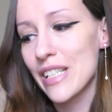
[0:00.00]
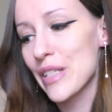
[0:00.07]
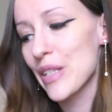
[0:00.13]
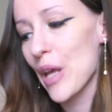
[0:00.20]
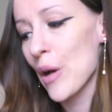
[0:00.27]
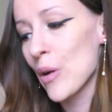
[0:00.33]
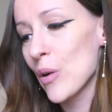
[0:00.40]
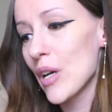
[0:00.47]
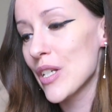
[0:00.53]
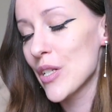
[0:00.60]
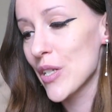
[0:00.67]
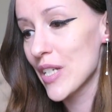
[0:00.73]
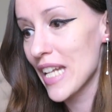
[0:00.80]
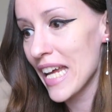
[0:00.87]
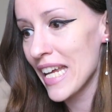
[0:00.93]
So
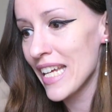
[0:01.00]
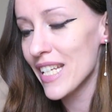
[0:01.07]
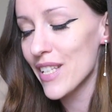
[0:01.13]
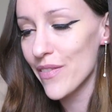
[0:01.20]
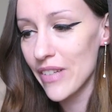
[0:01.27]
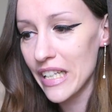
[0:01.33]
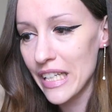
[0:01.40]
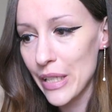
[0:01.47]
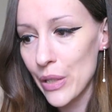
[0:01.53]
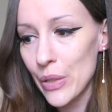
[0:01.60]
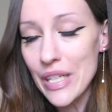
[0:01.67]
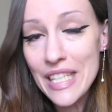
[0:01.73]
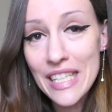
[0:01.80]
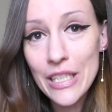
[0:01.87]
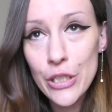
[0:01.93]
today's video
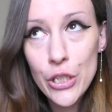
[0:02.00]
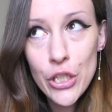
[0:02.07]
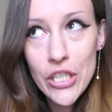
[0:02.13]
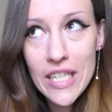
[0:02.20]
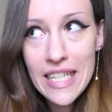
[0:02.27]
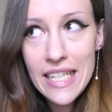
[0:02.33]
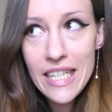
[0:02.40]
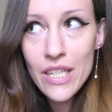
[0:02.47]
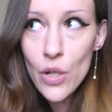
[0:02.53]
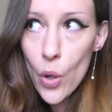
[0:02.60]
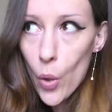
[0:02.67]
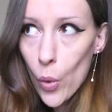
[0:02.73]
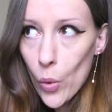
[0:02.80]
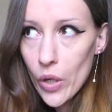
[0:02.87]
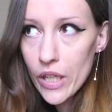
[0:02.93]
is a Shein
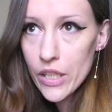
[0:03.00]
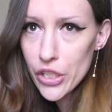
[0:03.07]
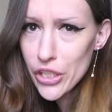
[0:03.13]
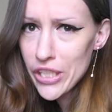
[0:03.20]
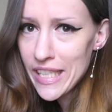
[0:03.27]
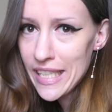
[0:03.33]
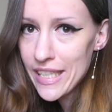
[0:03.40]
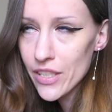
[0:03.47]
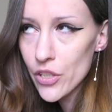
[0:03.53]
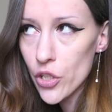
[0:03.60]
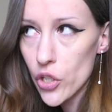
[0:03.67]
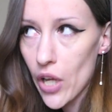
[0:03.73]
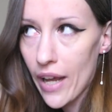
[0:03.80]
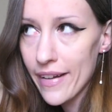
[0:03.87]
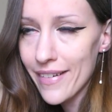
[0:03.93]
haul. Shein?
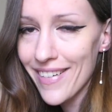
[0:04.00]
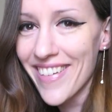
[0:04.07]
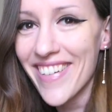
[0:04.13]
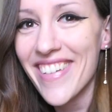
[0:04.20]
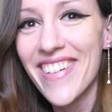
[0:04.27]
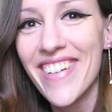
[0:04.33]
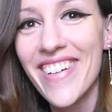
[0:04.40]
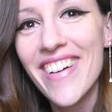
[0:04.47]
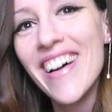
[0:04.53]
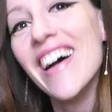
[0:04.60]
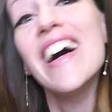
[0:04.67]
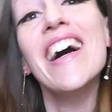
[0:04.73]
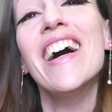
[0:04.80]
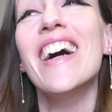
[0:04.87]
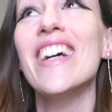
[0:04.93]
Shine?
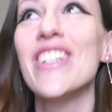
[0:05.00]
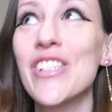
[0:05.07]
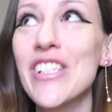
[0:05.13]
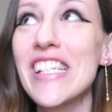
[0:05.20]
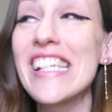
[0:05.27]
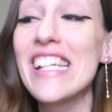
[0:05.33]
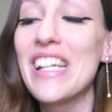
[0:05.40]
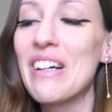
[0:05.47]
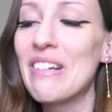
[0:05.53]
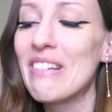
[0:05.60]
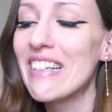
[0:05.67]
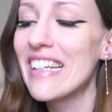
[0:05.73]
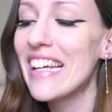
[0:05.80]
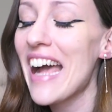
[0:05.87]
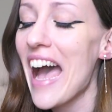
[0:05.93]
Shein
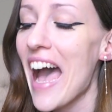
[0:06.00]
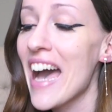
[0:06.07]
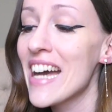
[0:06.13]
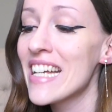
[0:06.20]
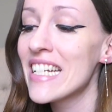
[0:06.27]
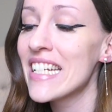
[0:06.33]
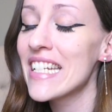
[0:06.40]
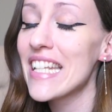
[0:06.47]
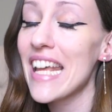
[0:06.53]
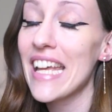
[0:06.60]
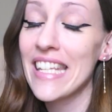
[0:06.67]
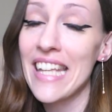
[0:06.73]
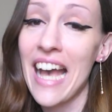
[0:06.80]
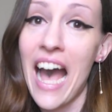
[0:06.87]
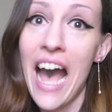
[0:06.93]
haul. And
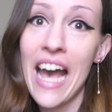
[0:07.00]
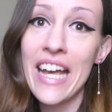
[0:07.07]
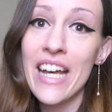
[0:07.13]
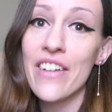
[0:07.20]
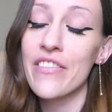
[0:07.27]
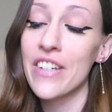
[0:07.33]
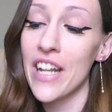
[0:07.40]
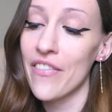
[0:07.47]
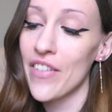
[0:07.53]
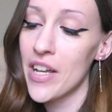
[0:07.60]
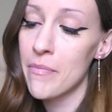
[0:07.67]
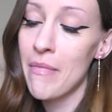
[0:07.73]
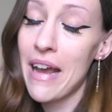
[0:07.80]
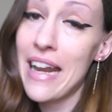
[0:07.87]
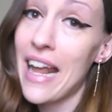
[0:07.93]
yeah, I have never
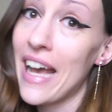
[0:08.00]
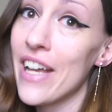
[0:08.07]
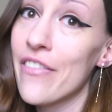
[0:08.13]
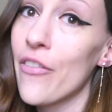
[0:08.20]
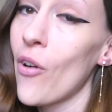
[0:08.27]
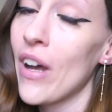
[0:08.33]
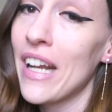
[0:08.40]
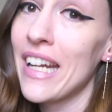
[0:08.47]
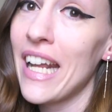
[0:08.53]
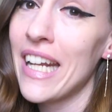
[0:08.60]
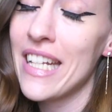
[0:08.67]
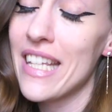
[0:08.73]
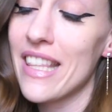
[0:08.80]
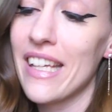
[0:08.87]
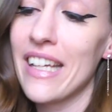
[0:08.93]
in my life ordered
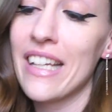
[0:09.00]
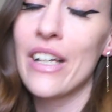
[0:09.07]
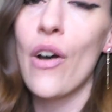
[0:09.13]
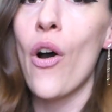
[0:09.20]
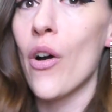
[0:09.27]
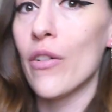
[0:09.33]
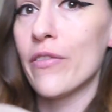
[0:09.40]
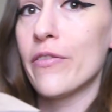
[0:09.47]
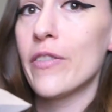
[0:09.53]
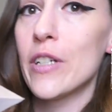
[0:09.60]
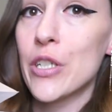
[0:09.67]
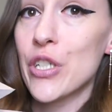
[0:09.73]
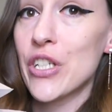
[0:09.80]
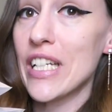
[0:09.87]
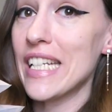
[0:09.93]
anything off
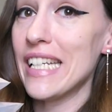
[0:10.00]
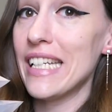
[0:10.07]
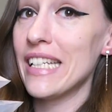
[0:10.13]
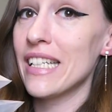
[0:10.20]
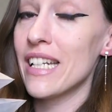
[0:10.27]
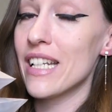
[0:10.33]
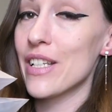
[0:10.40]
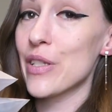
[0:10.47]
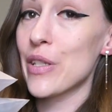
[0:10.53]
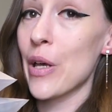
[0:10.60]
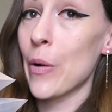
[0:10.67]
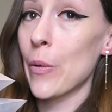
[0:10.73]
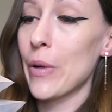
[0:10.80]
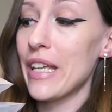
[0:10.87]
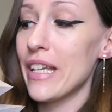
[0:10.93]
Shein.
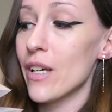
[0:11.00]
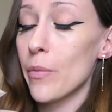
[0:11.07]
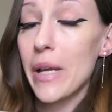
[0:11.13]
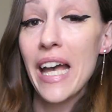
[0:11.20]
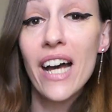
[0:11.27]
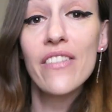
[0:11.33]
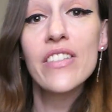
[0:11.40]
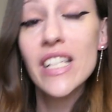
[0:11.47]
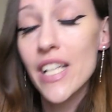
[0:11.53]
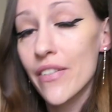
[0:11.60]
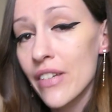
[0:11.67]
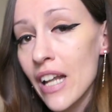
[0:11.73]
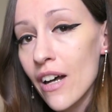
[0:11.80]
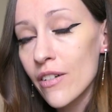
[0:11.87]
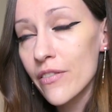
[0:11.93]
So here we have
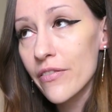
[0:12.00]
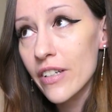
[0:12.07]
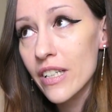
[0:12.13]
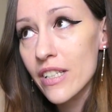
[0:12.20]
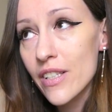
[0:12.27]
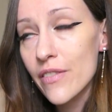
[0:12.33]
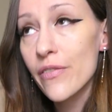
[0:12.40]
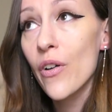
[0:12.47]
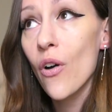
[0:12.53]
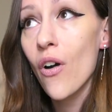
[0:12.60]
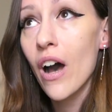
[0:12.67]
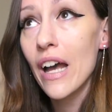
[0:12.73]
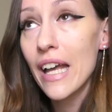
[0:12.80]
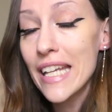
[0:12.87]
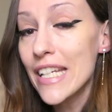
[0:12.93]
seven outfits
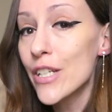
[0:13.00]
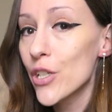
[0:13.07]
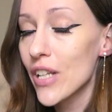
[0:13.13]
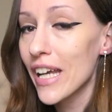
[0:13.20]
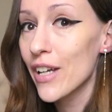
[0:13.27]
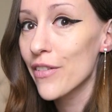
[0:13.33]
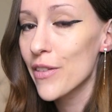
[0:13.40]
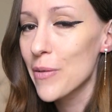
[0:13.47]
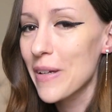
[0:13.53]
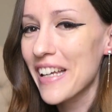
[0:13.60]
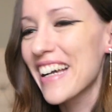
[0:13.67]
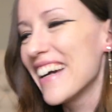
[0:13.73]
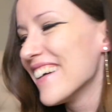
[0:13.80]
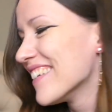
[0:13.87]
for each day of the week.